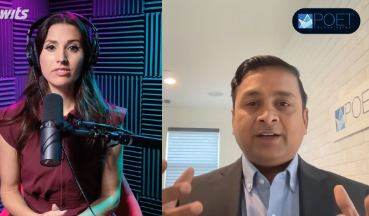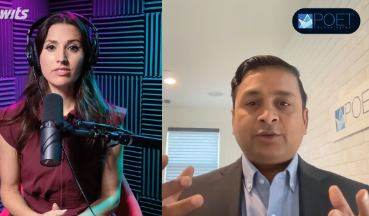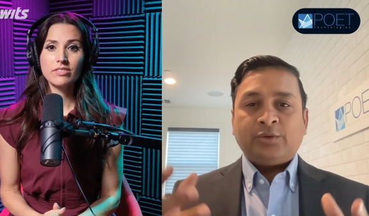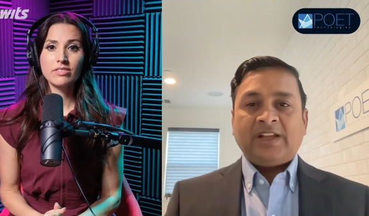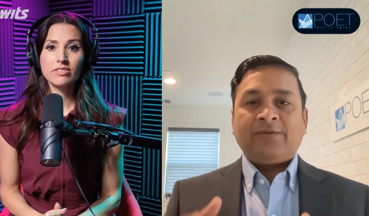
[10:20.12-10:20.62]

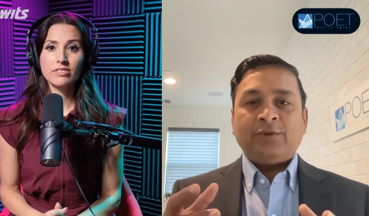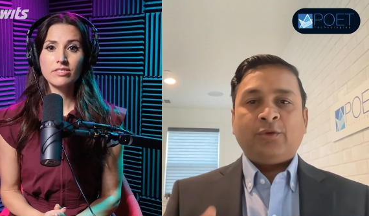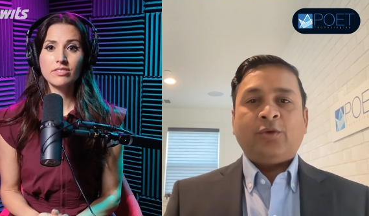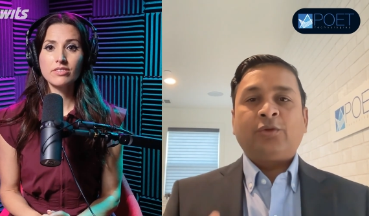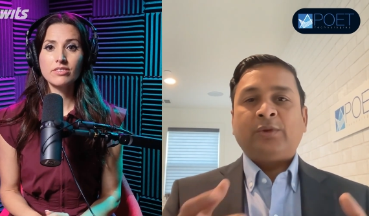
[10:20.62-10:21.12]
Speaker 1: today, if
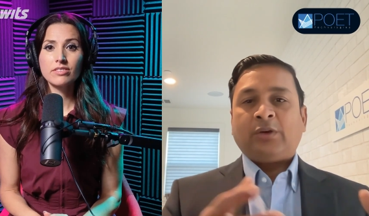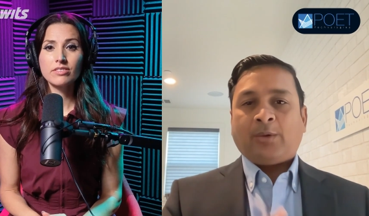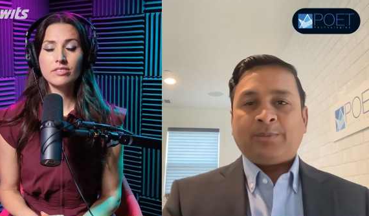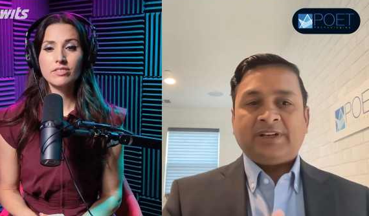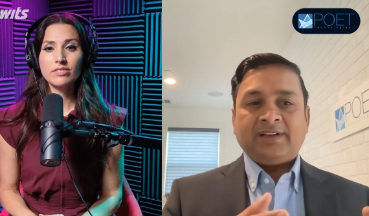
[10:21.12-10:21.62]
you go to an
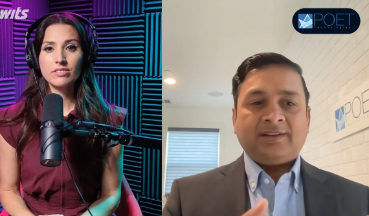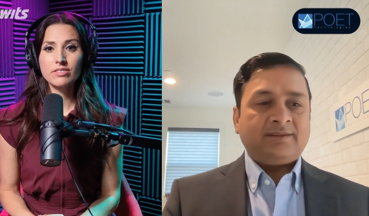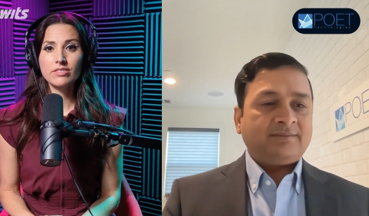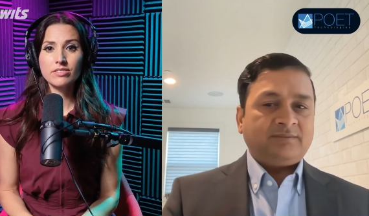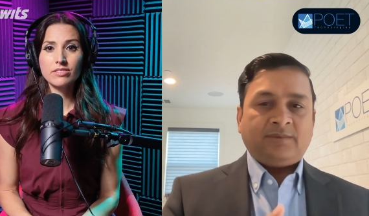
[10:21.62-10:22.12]

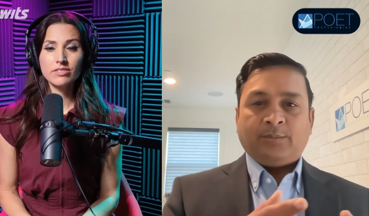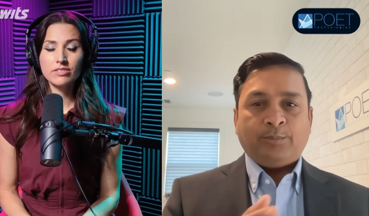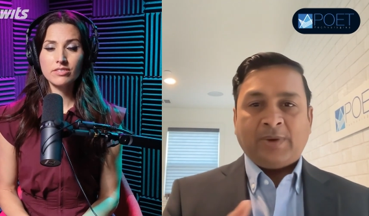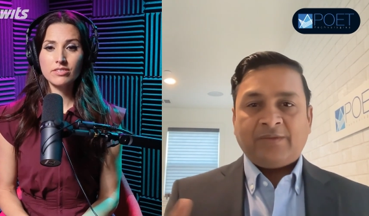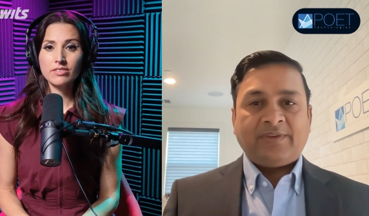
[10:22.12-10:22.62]
optical
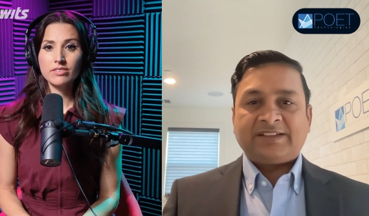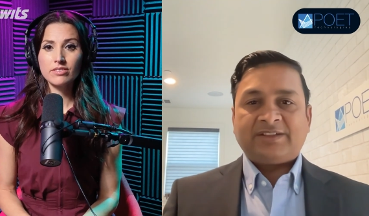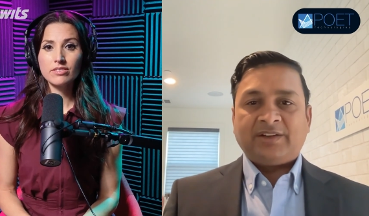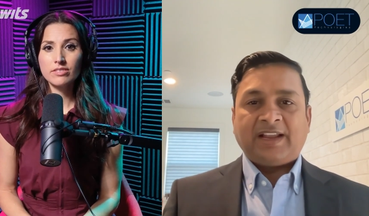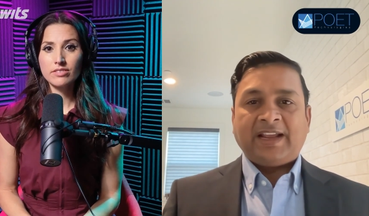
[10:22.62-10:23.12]

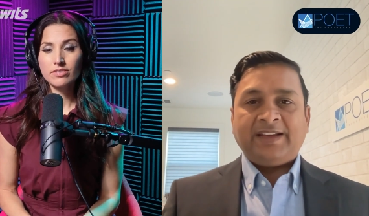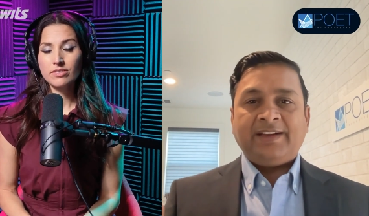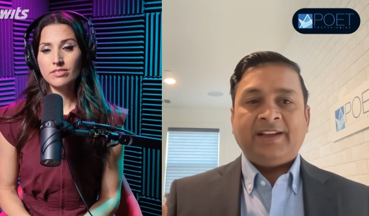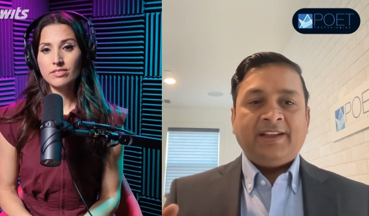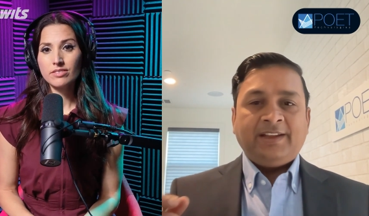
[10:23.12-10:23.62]
manufacturing
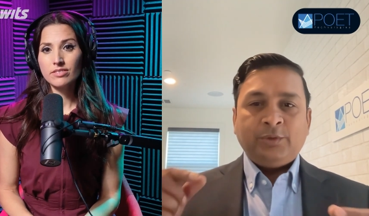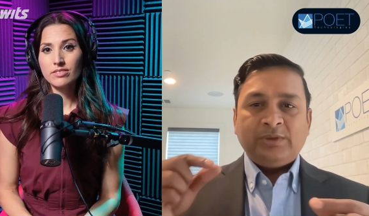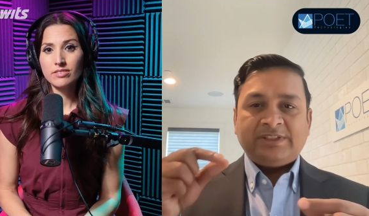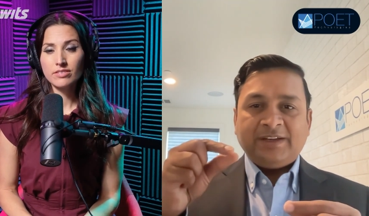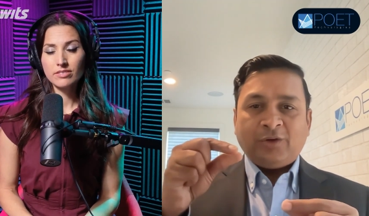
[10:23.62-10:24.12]
line, you
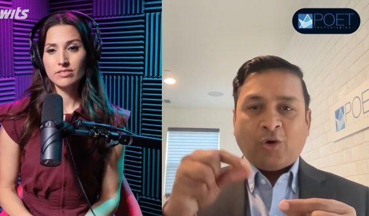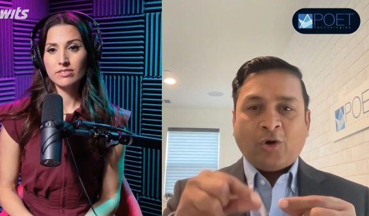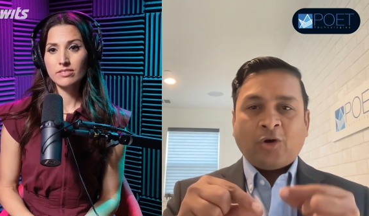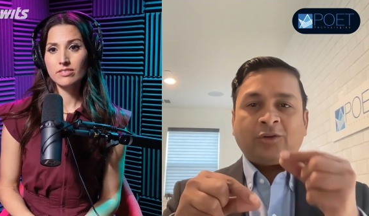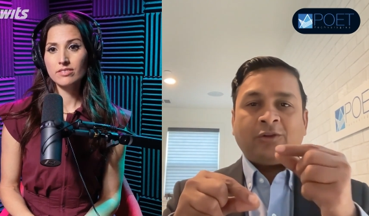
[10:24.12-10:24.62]
will see a
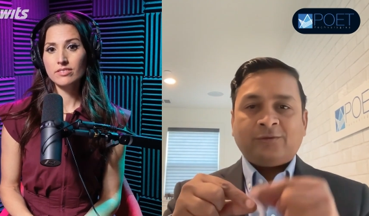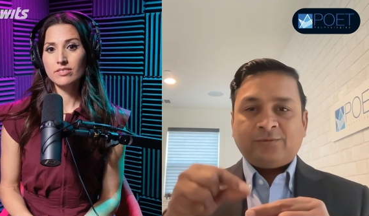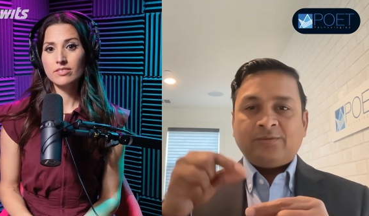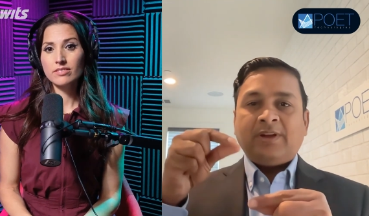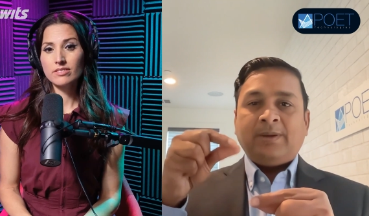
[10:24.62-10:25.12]
lot
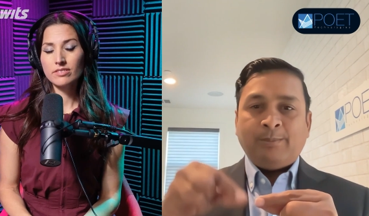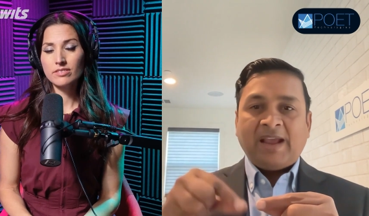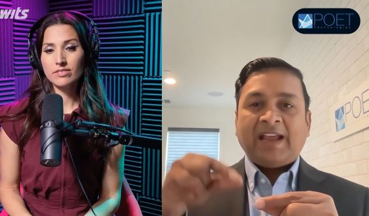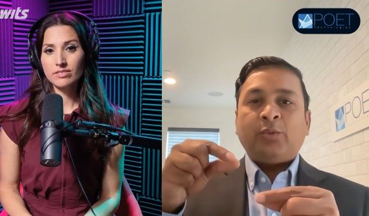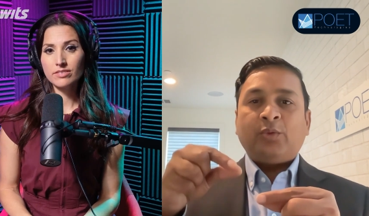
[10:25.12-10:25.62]
of
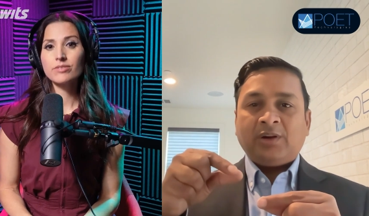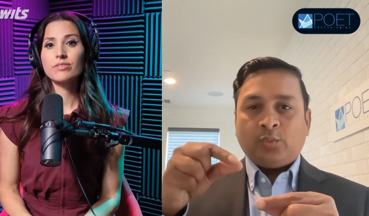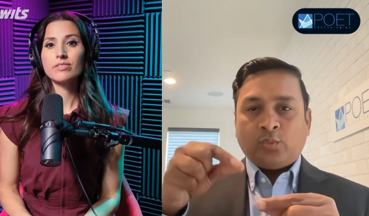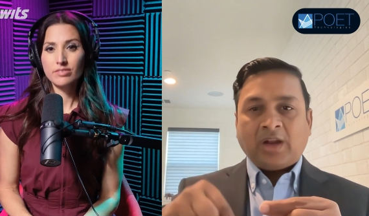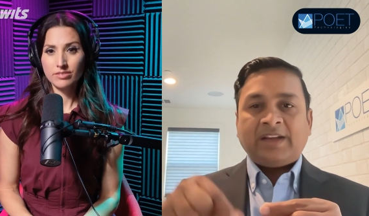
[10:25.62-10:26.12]

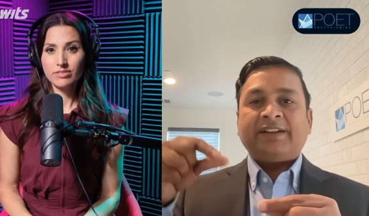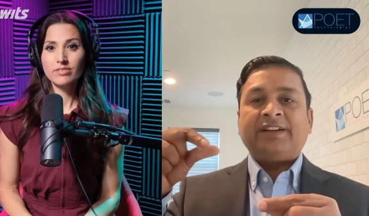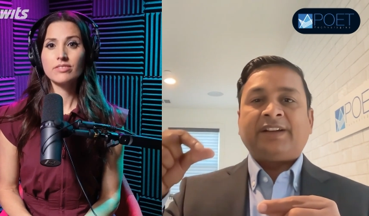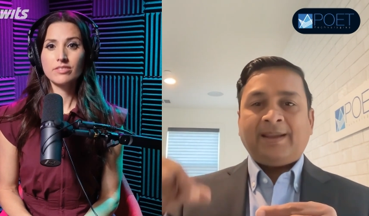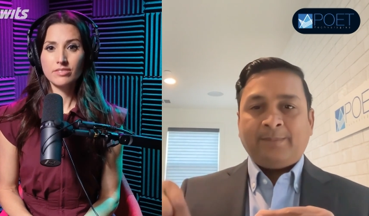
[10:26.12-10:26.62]
manual one at
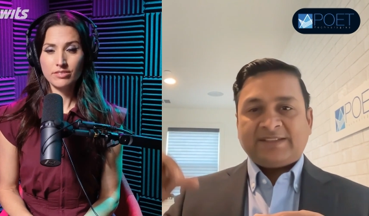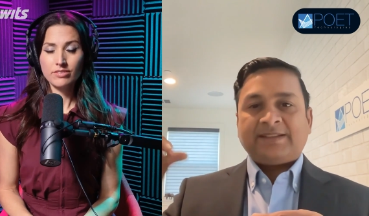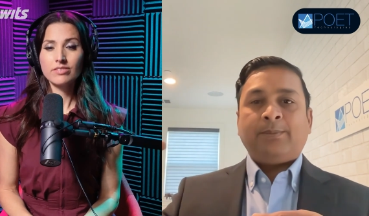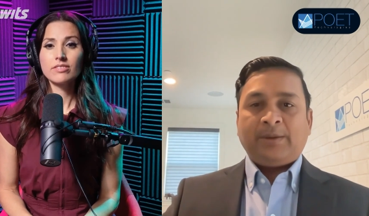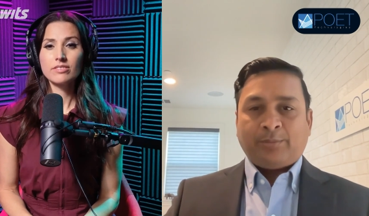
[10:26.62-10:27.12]
a time
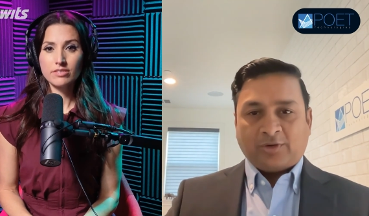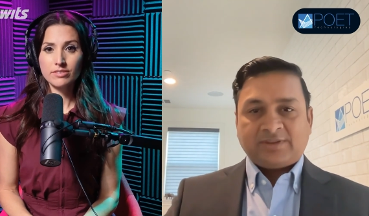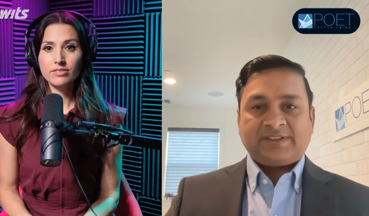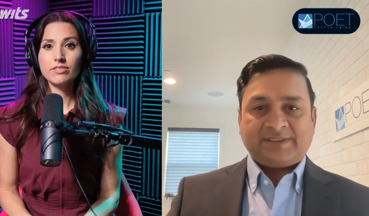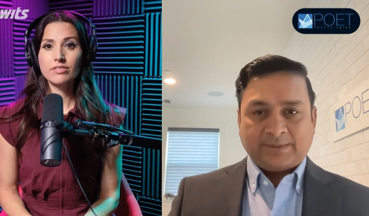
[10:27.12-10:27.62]
assembly
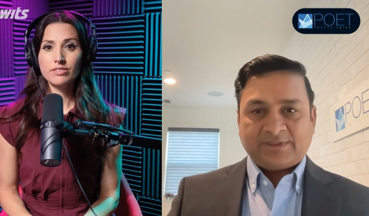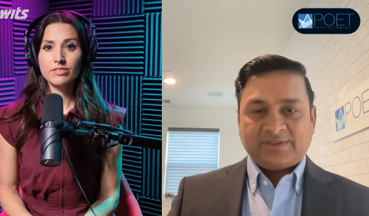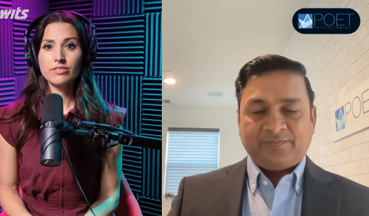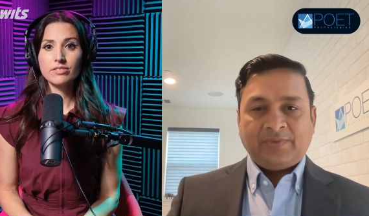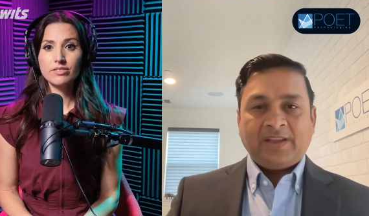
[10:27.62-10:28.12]
process
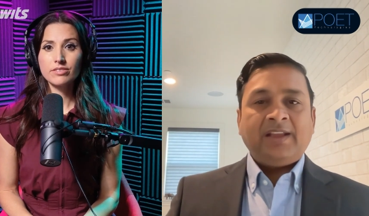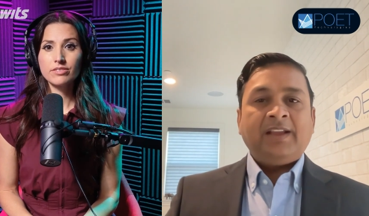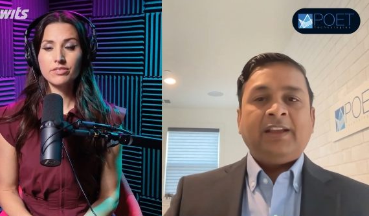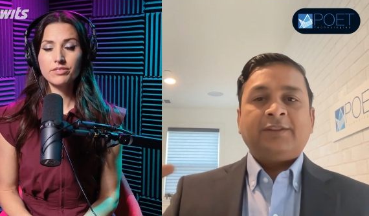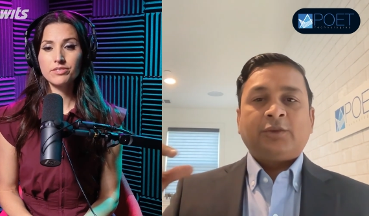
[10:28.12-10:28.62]
steps.
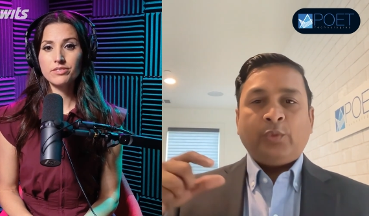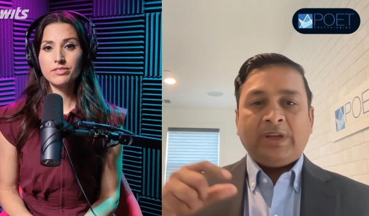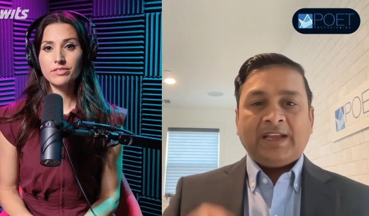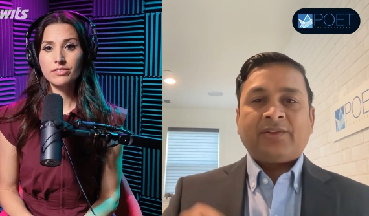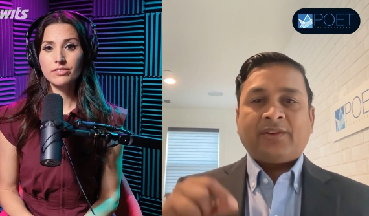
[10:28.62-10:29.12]
So
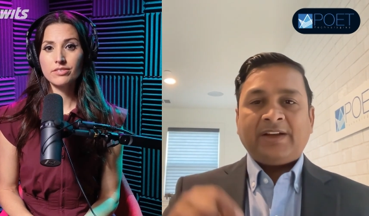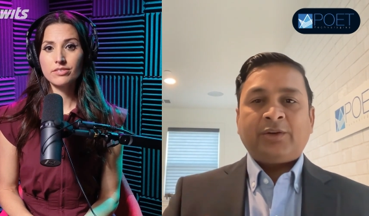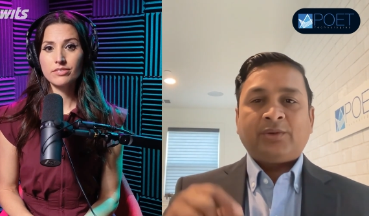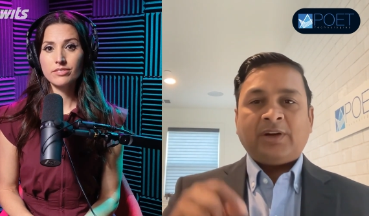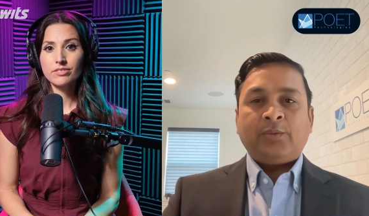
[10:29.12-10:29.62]
we are
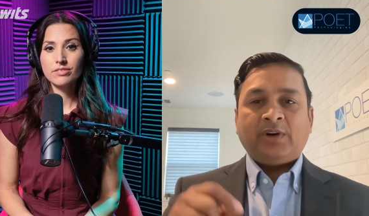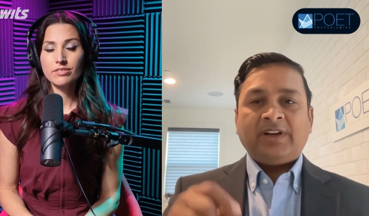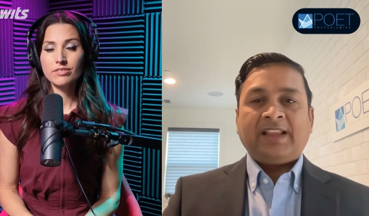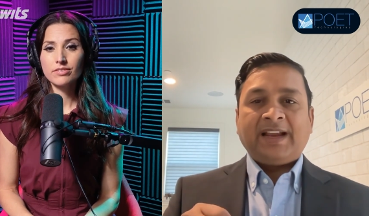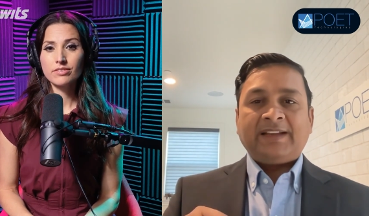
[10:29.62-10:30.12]
trying to
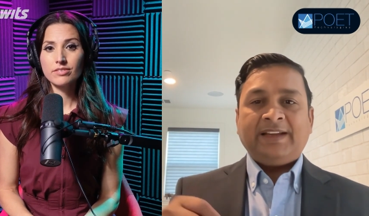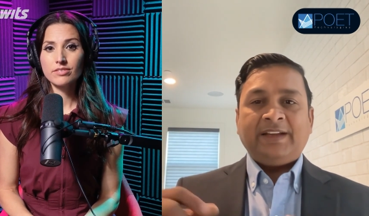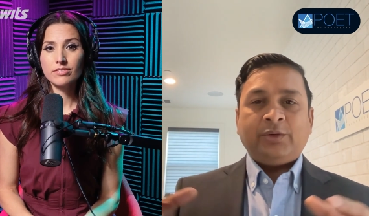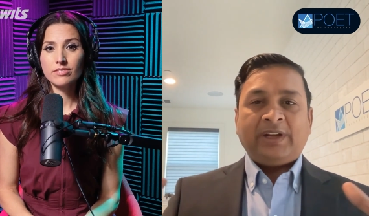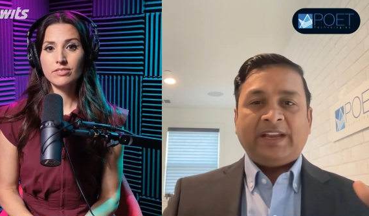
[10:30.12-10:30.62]
convert that
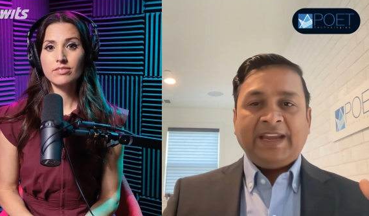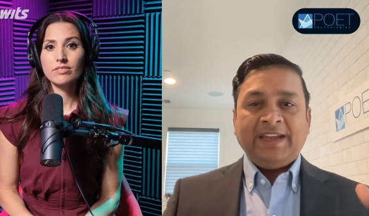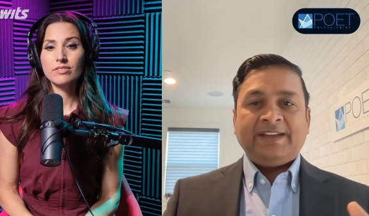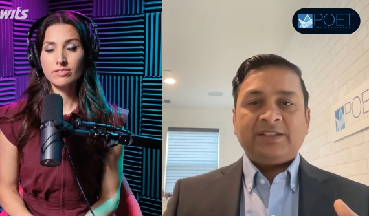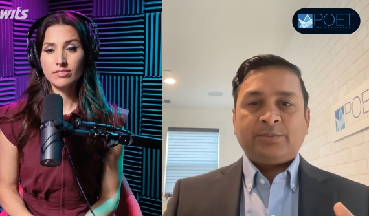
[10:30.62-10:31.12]
into an 8 inch